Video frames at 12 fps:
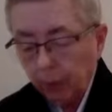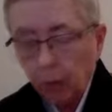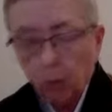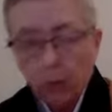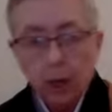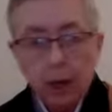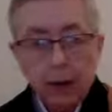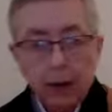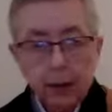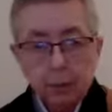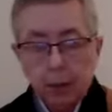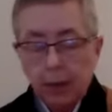We're
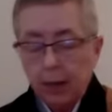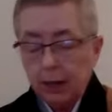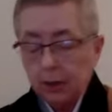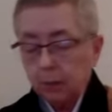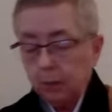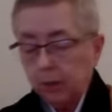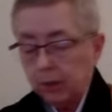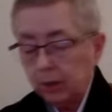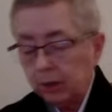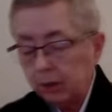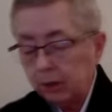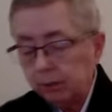guided by
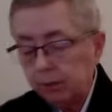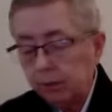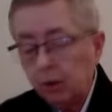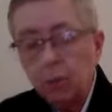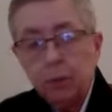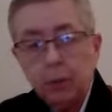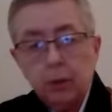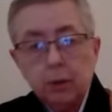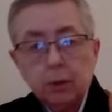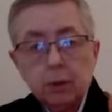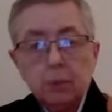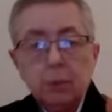aspiration for all
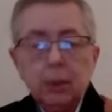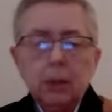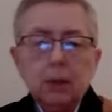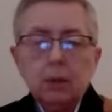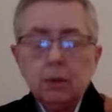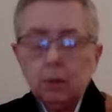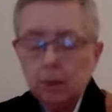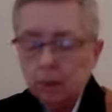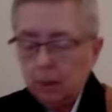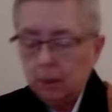beings to be eased,